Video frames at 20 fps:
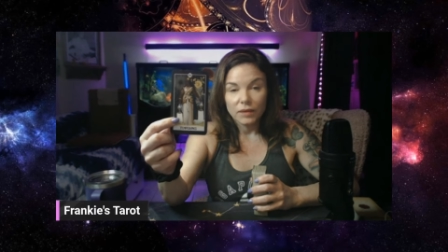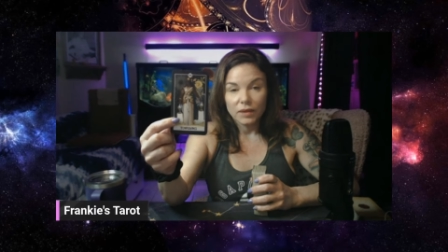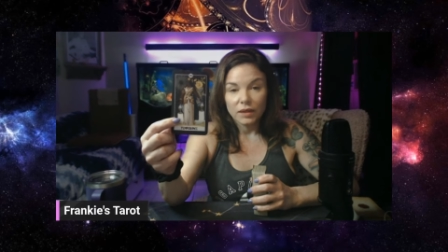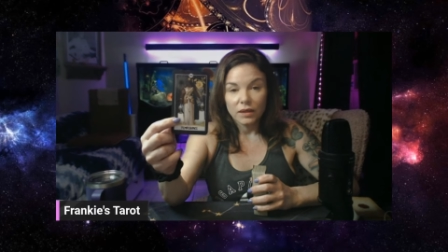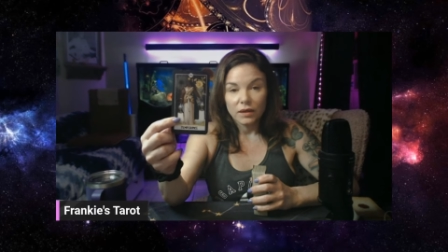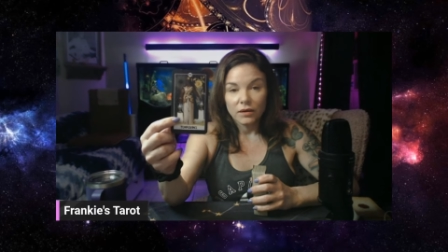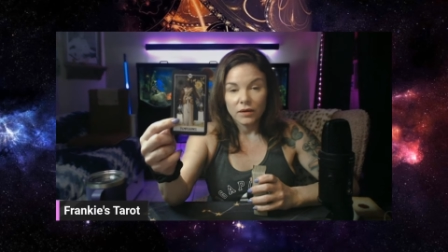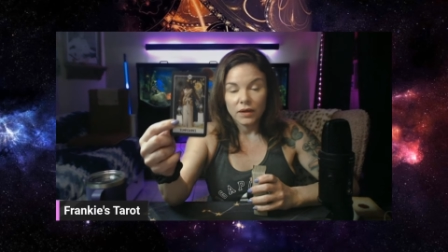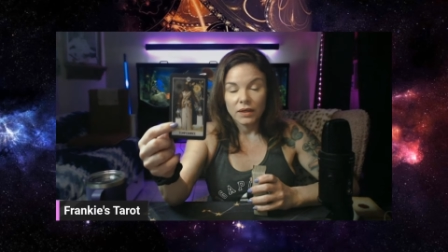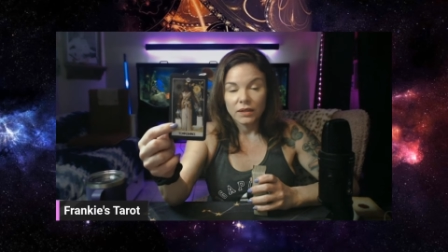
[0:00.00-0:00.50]

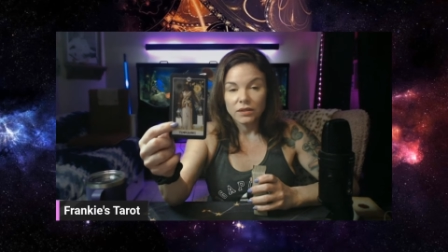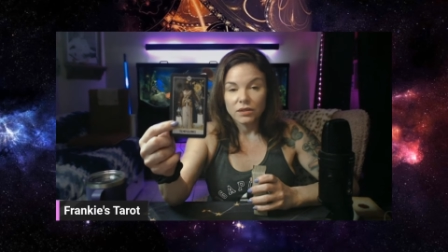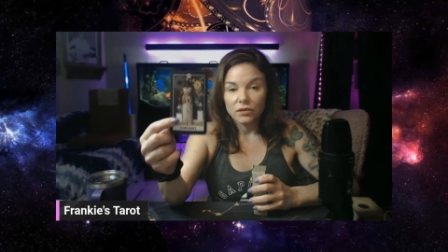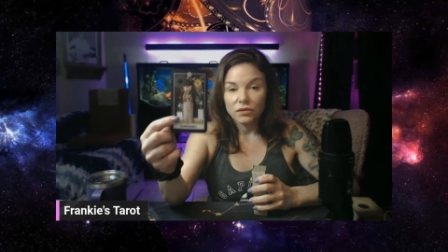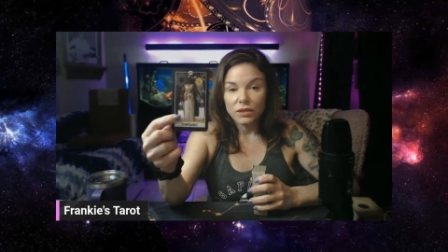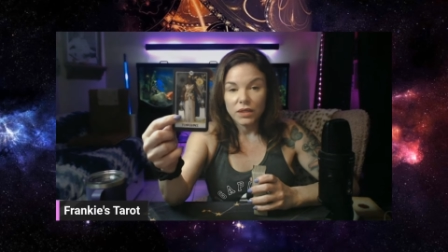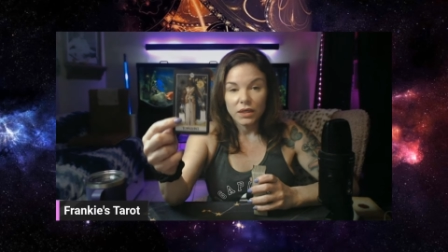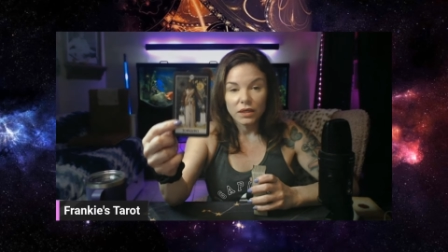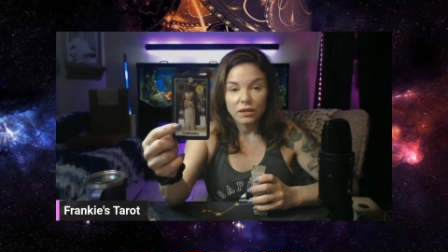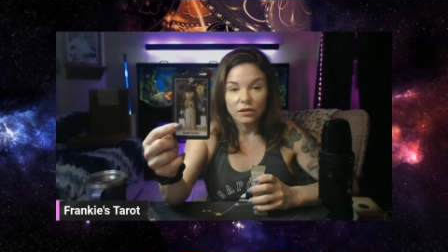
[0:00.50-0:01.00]
All right. So
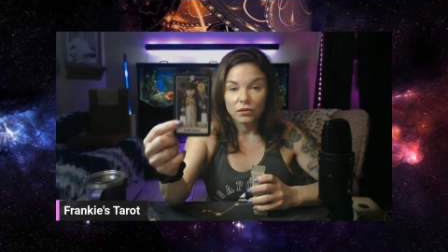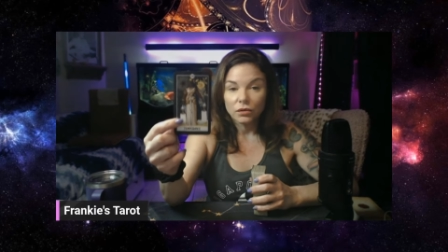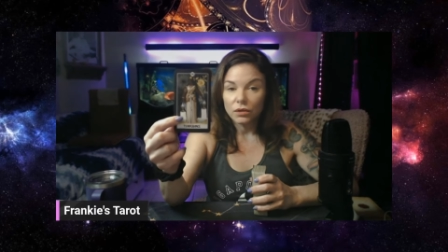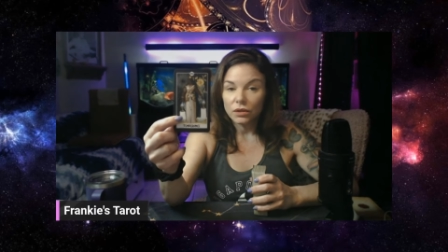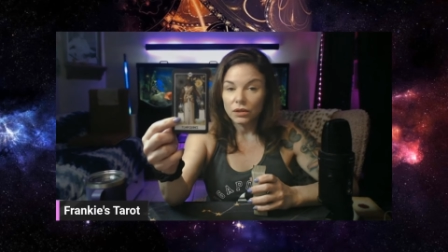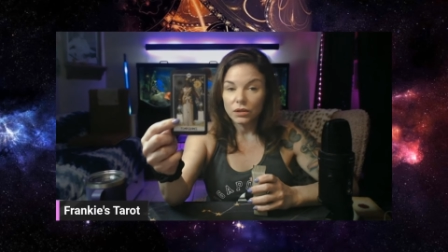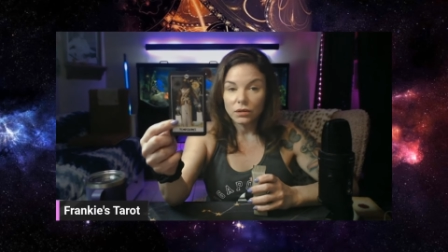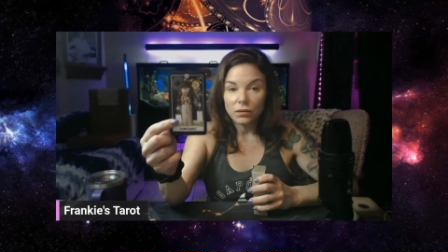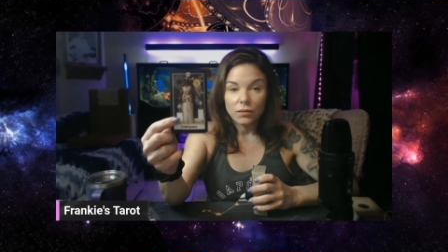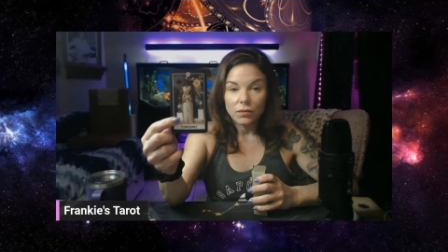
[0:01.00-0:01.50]
take a
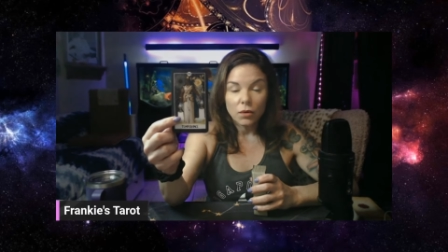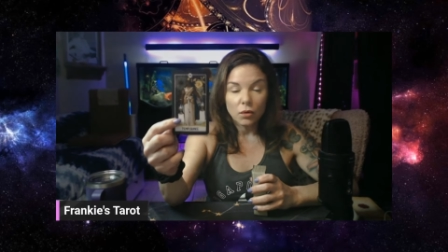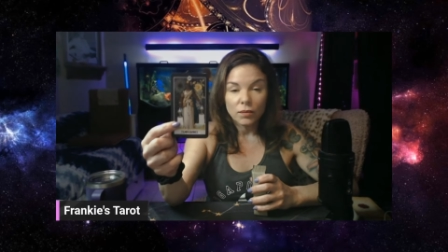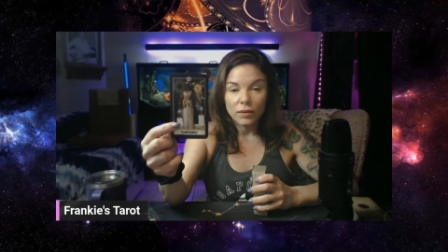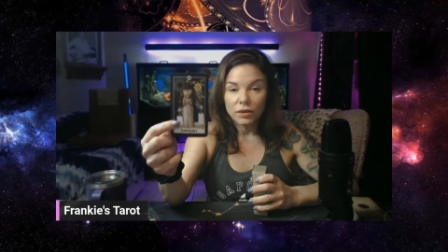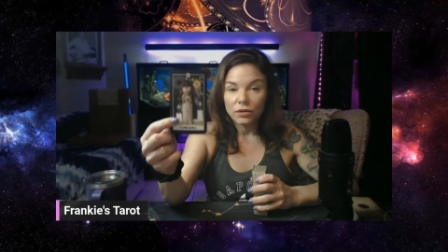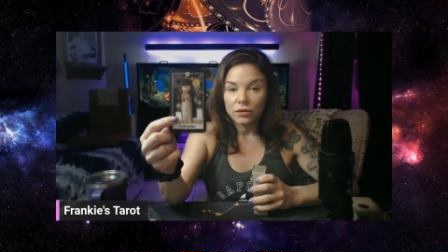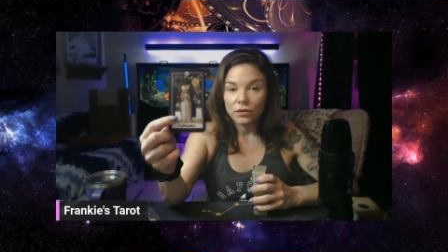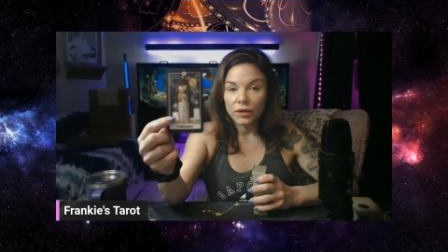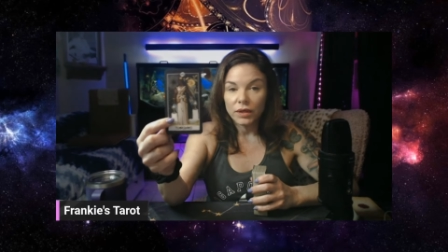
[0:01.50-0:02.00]
look at the
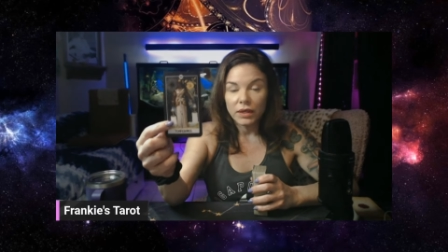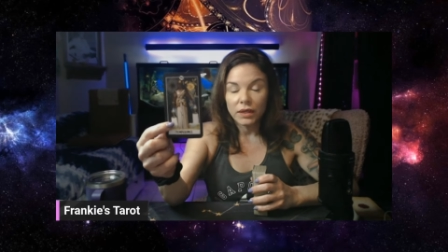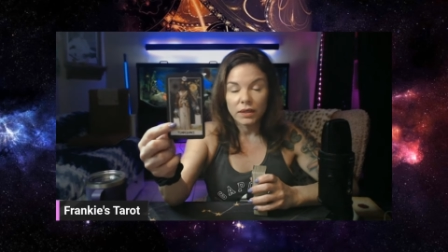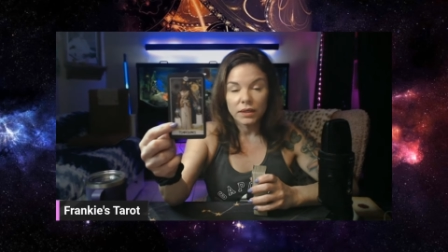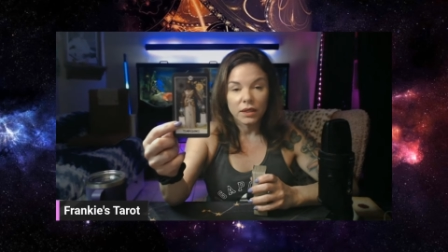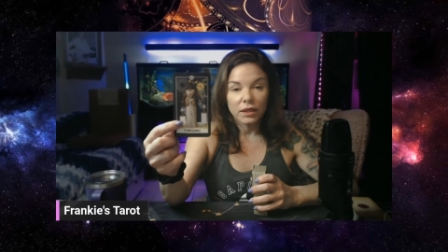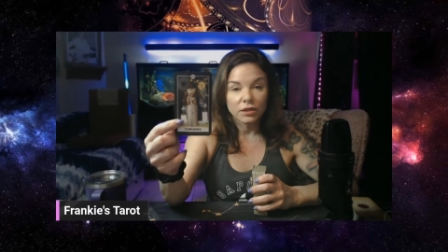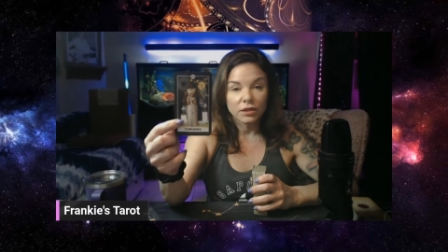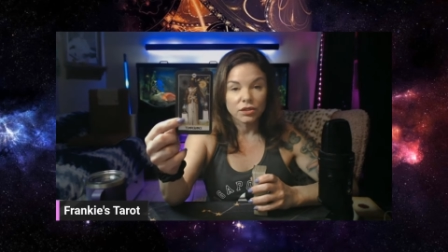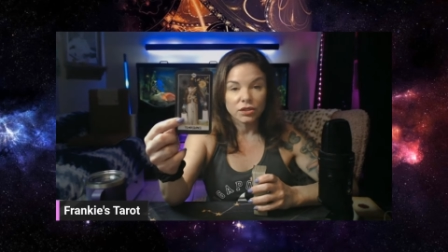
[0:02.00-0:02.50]
moment you're
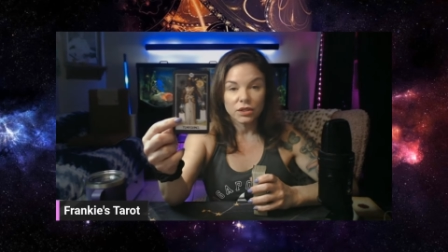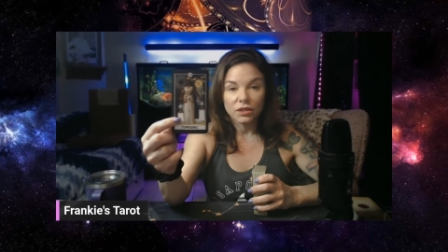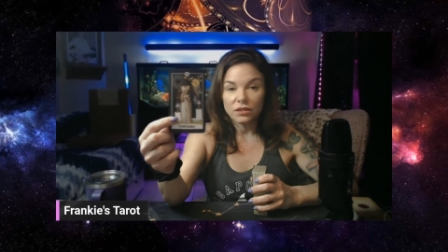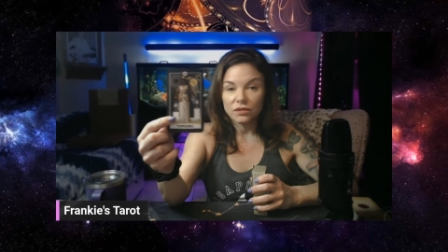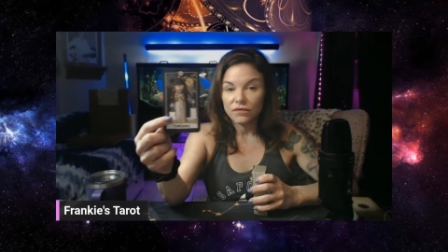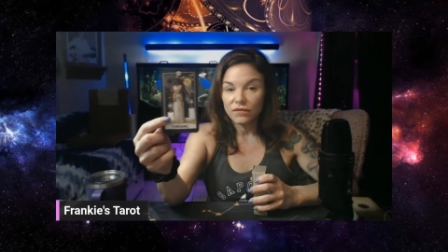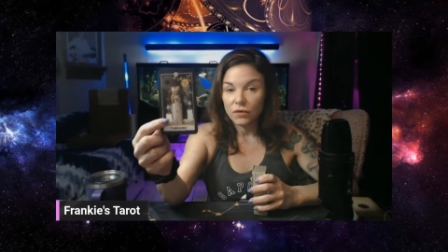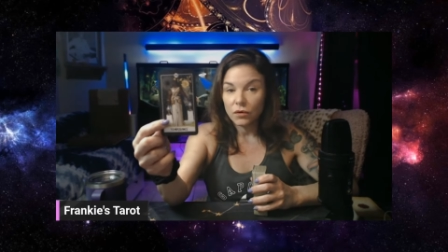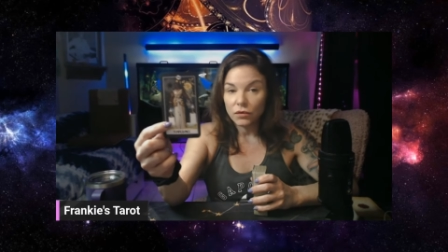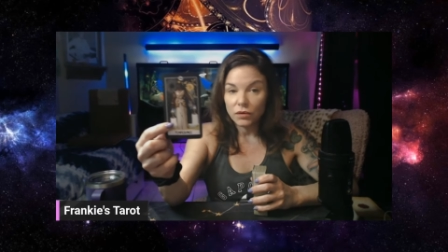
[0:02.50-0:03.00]
in and
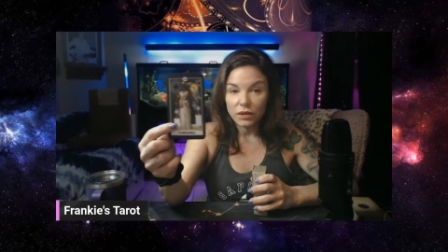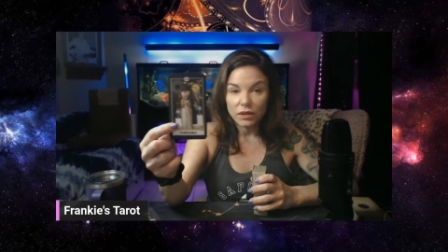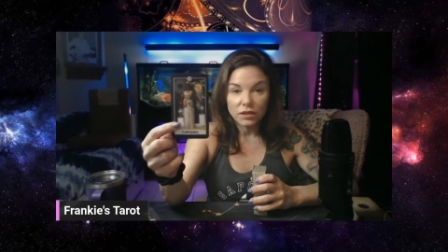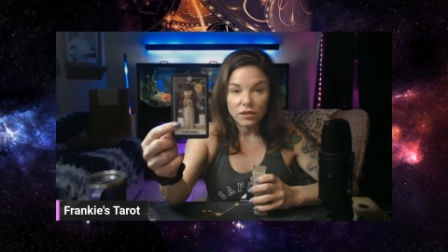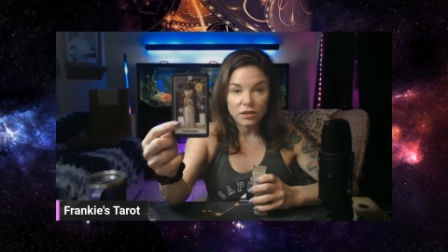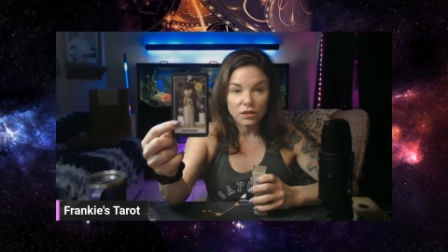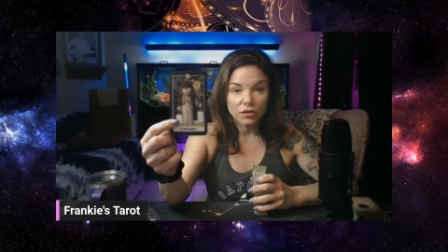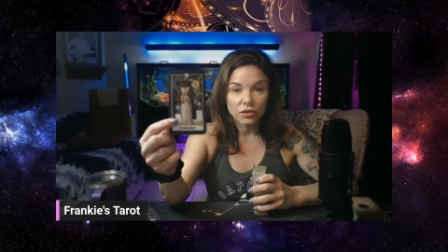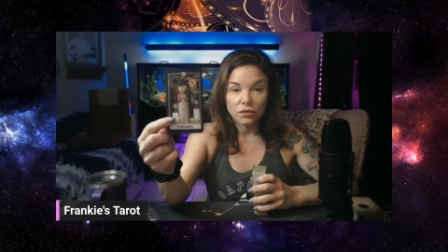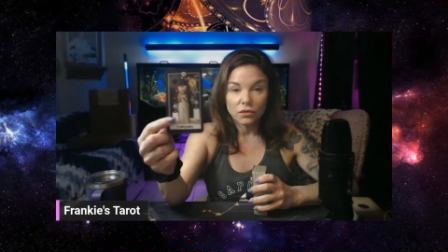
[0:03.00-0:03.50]
just
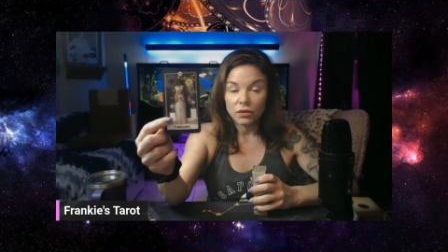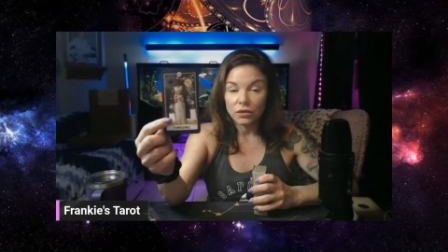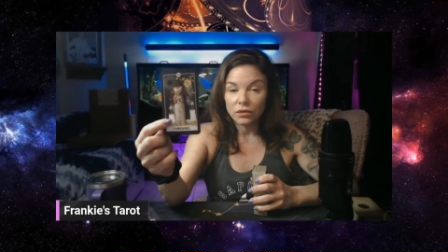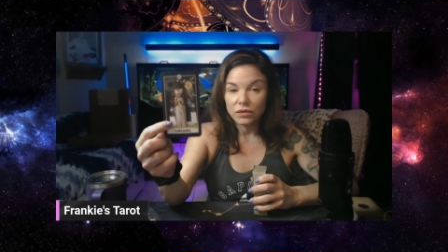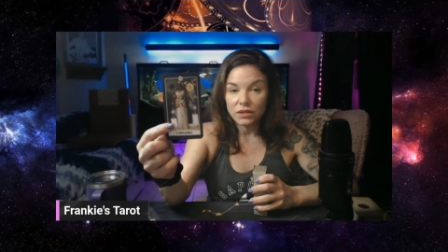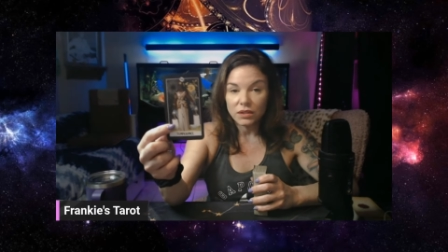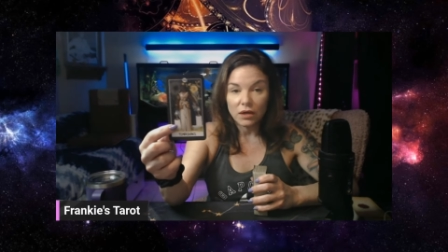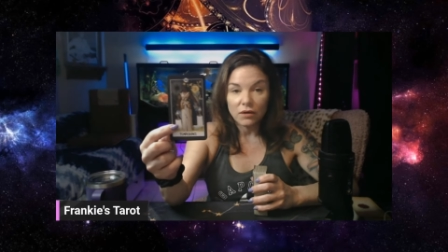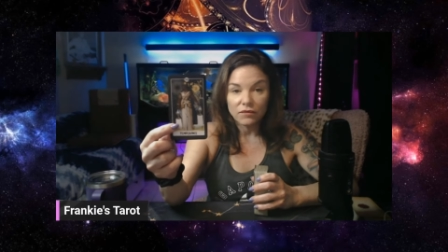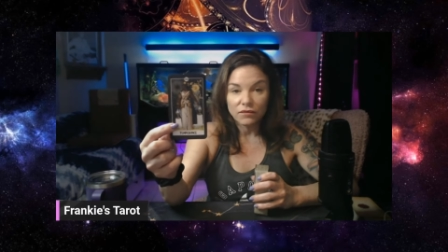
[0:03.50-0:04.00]
focus, do a little
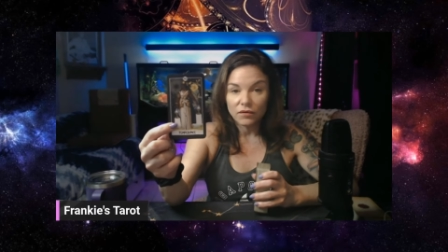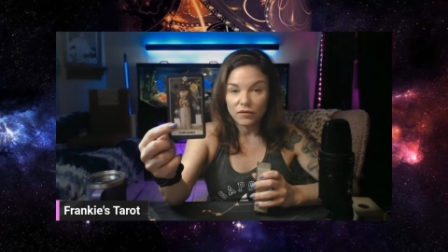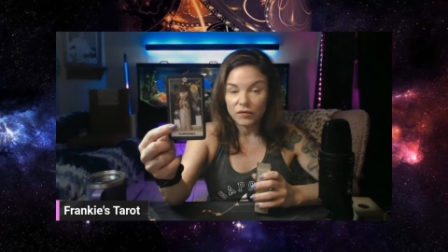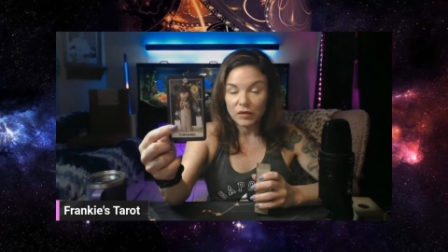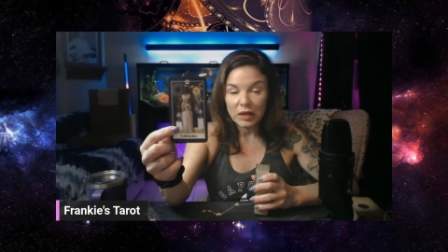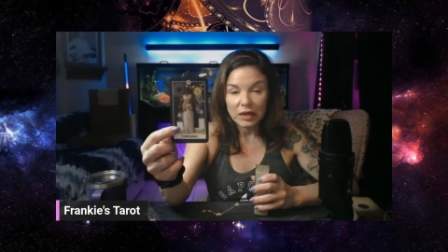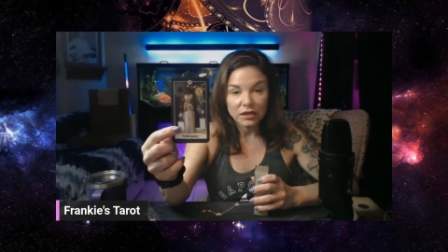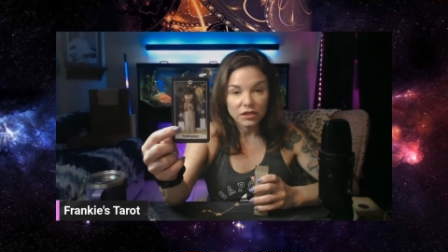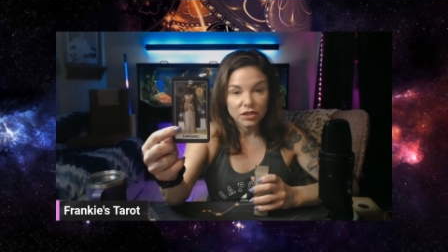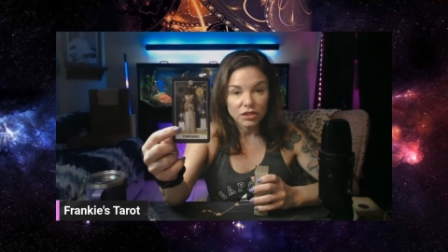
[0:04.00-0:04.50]

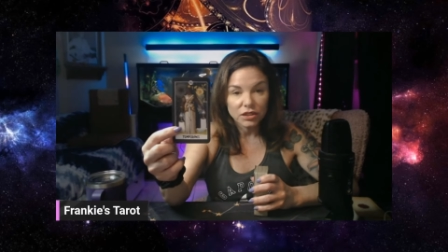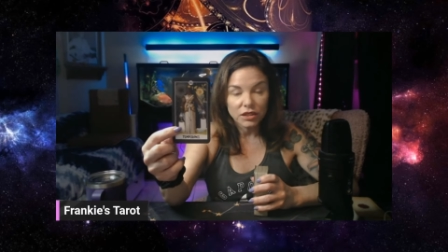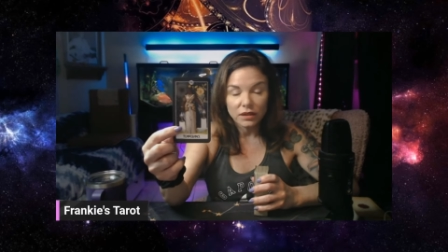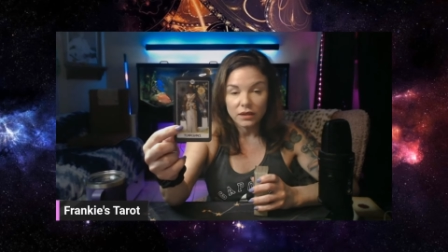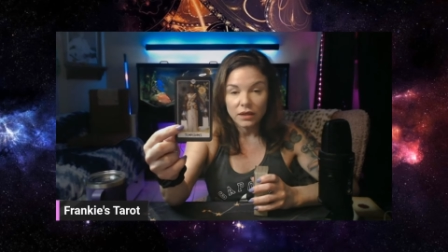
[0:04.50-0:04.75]
self-reflection.